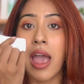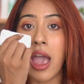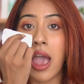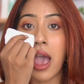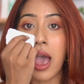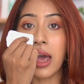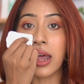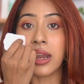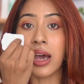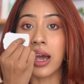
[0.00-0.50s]

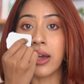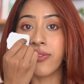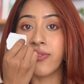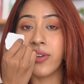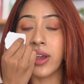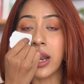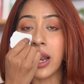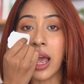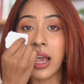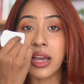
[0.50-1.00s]
And I
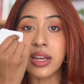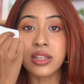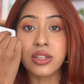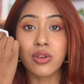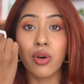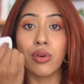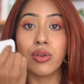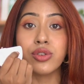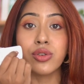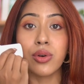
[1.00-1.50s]
feel like
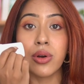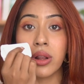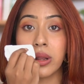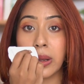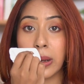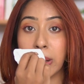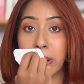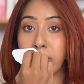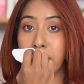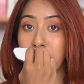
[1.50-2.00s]
it's going to
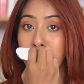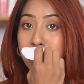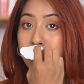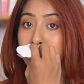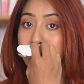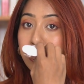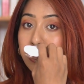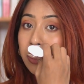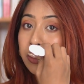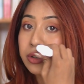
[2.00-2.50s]
really look
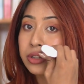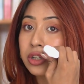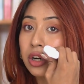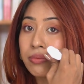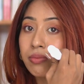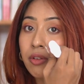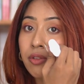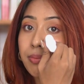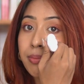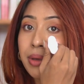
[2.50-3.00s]
good on
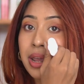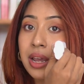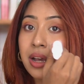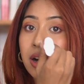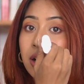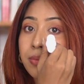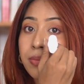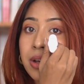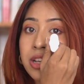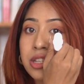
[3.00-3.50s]
top of
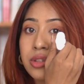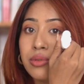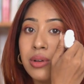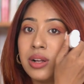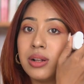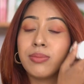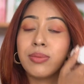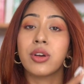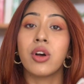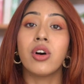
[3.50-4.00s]
makeup as
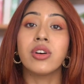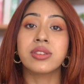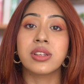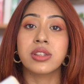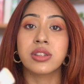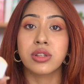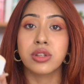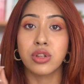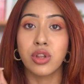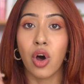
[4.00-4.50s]
well, because
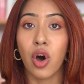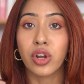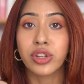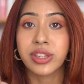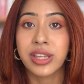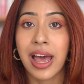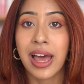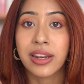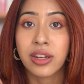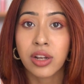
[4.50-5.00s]
it's
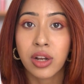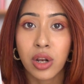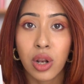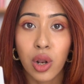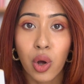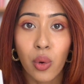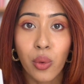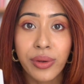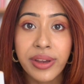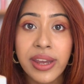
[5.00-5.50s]
not that
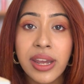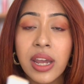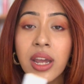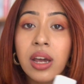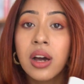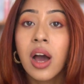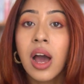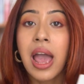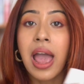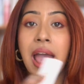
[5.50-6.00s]

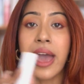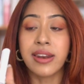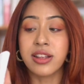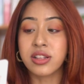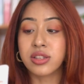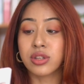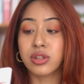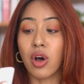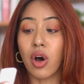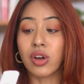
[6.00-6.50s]
glowy and
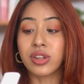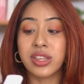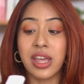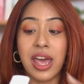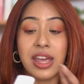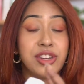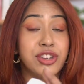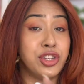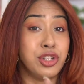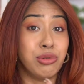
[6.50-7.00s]
it's not
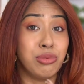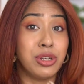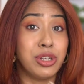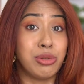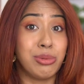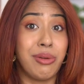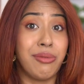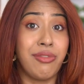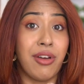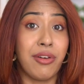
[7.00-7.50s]
that dewy,
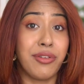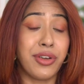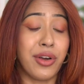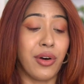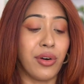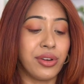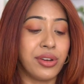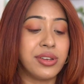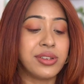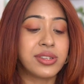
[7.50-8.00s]
to be very
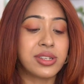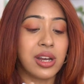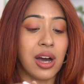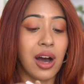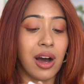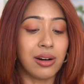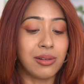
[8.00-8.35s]
honest.